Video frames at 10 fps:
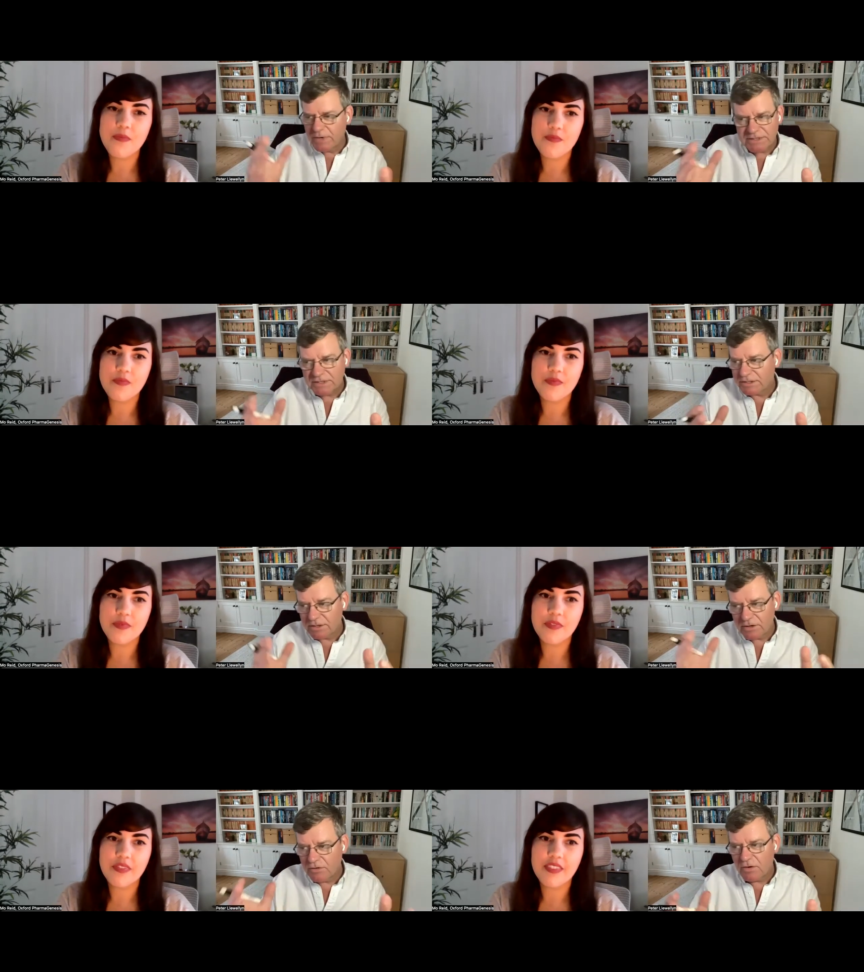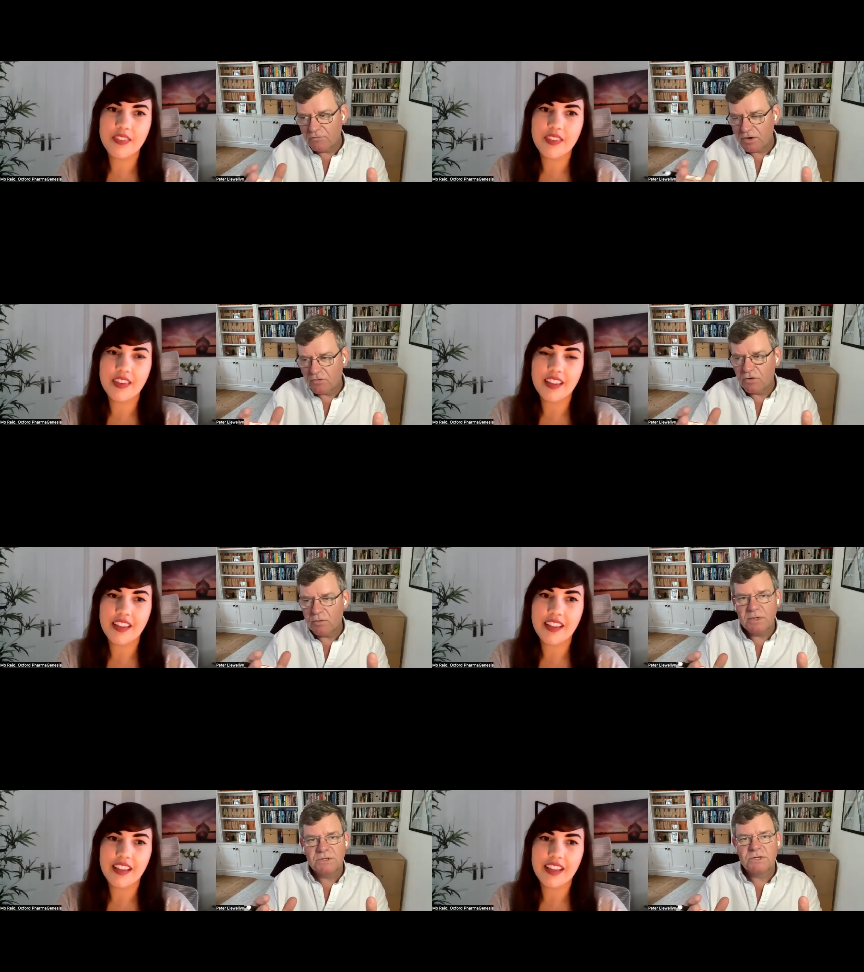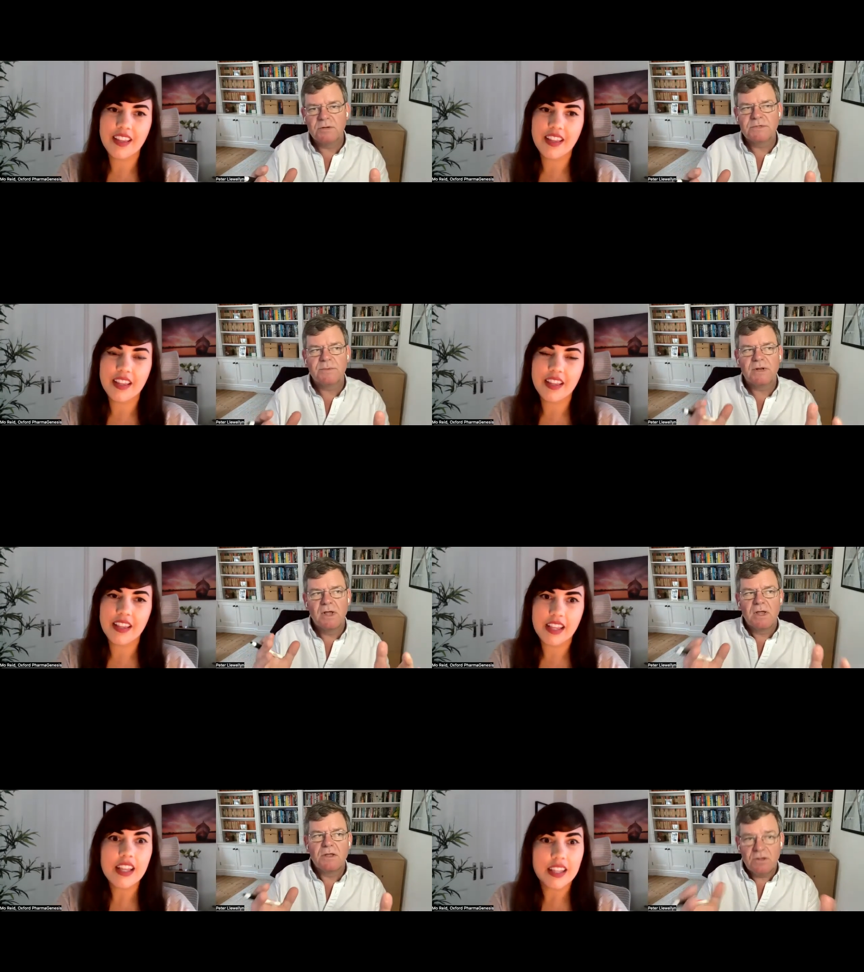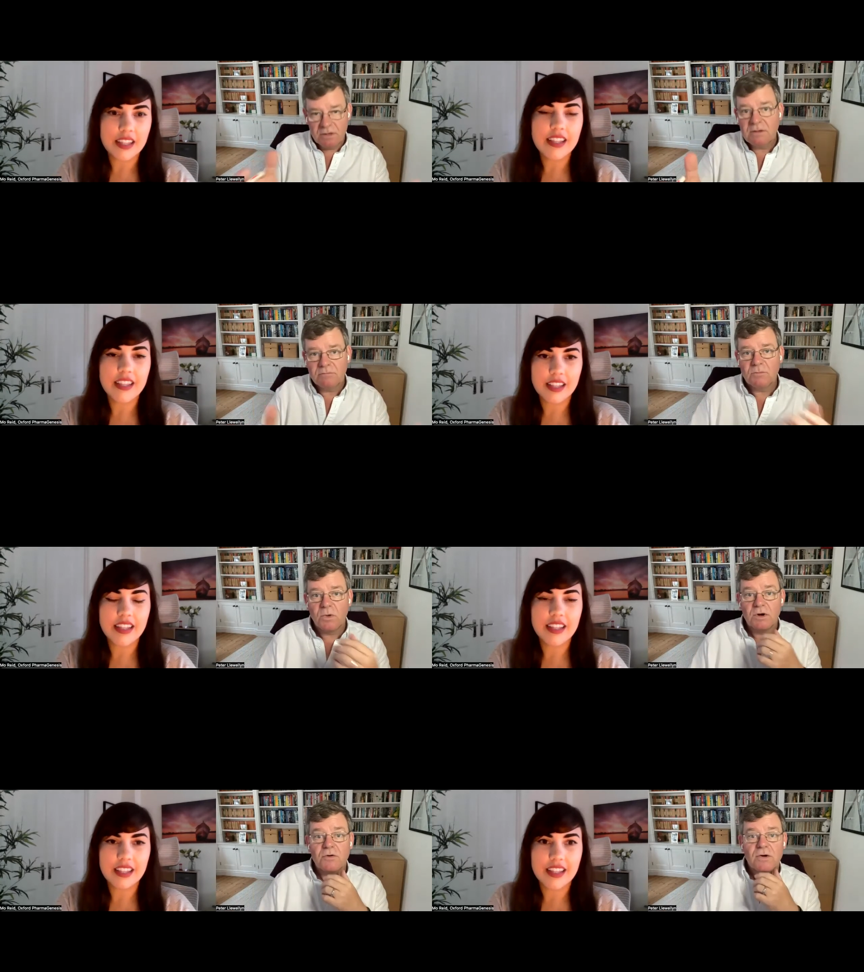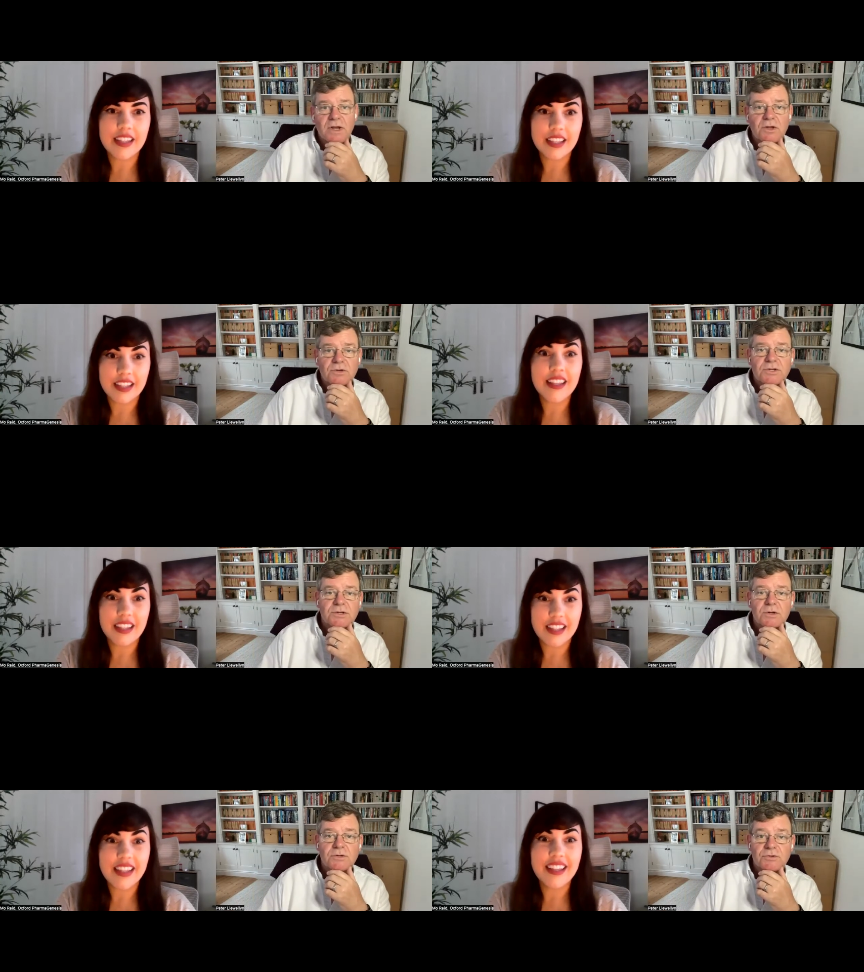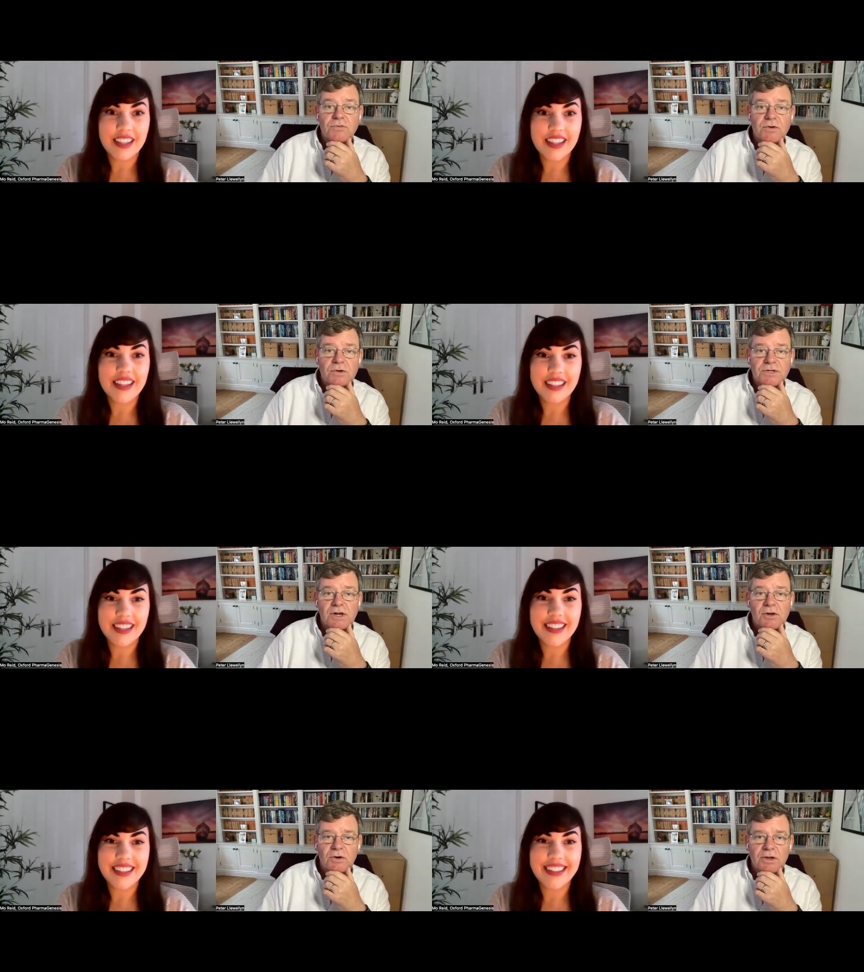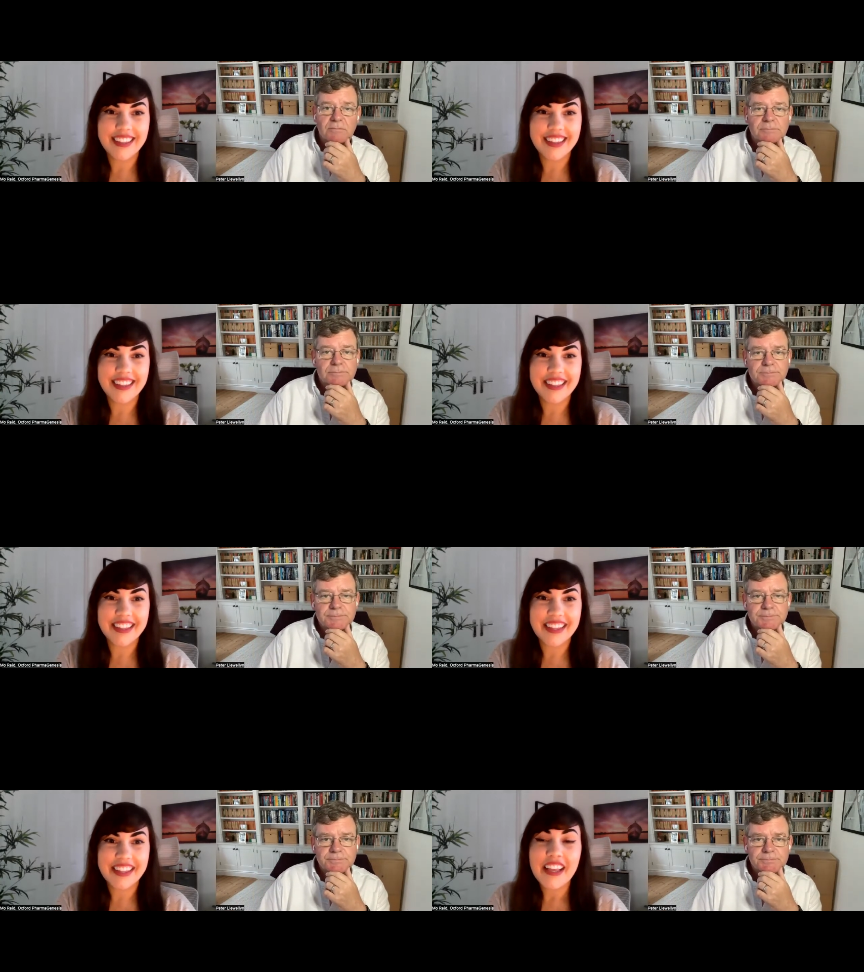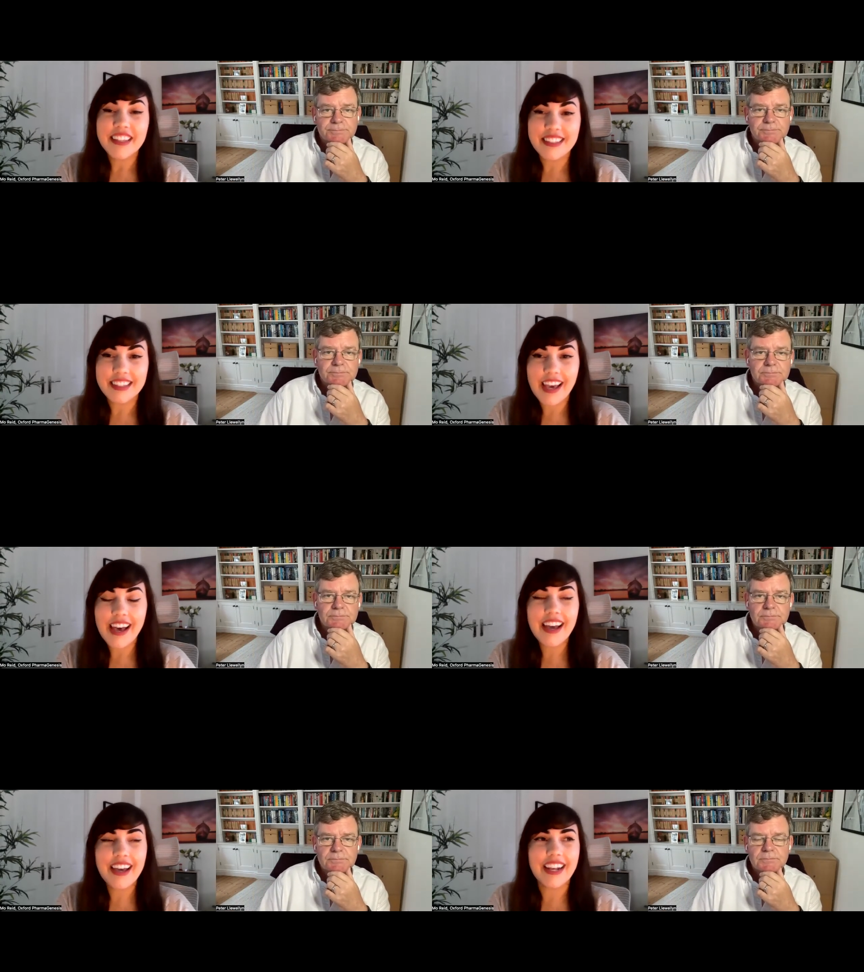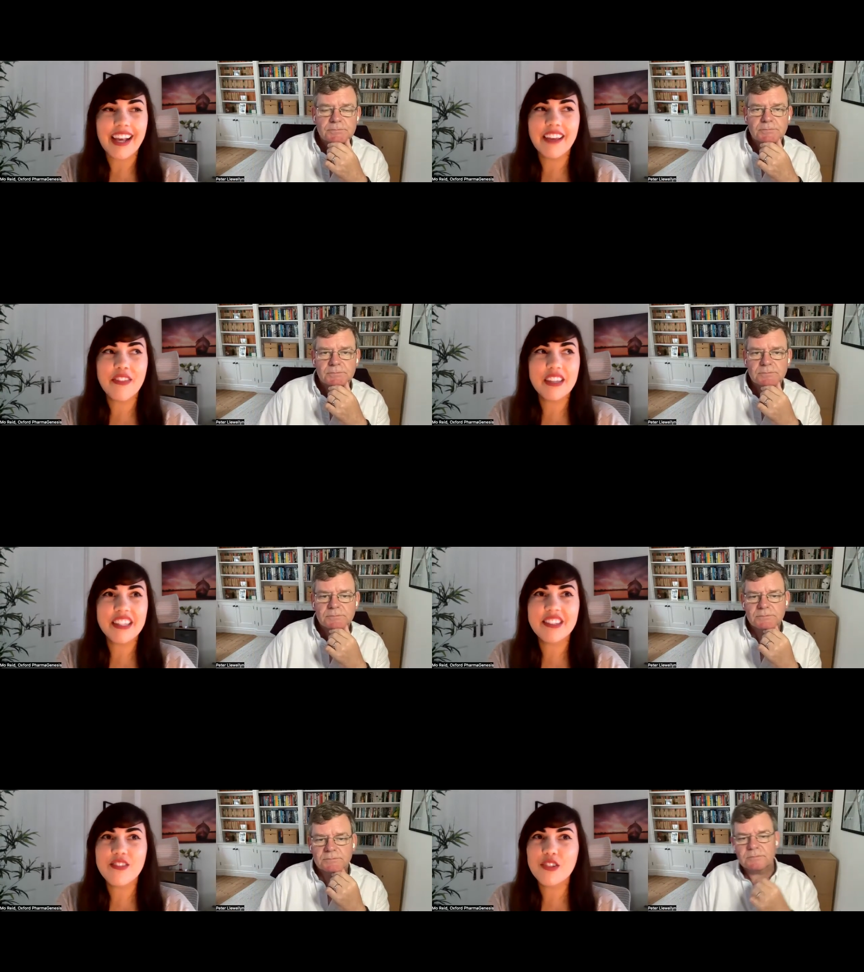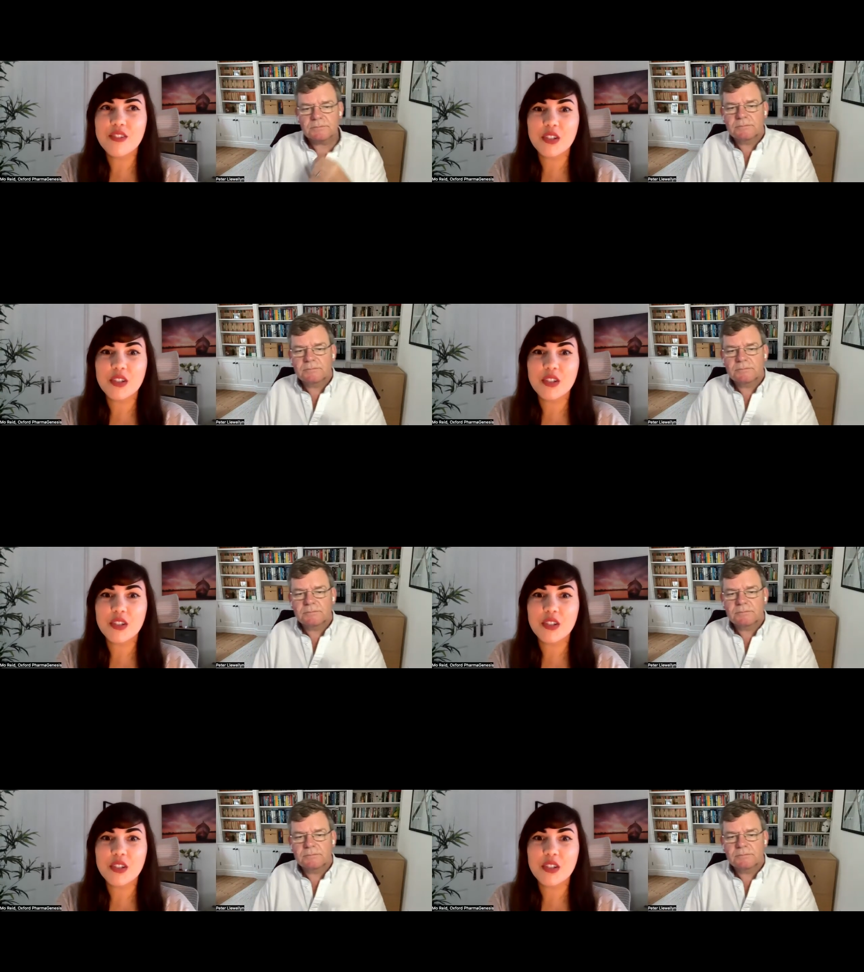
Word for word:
Speaker 1: of the business and, and, and recruitment terms. I mean, we're agreeing. You're just you're just recruiting a lot, yeah.
Speaker 2: Yeah, and I think it's just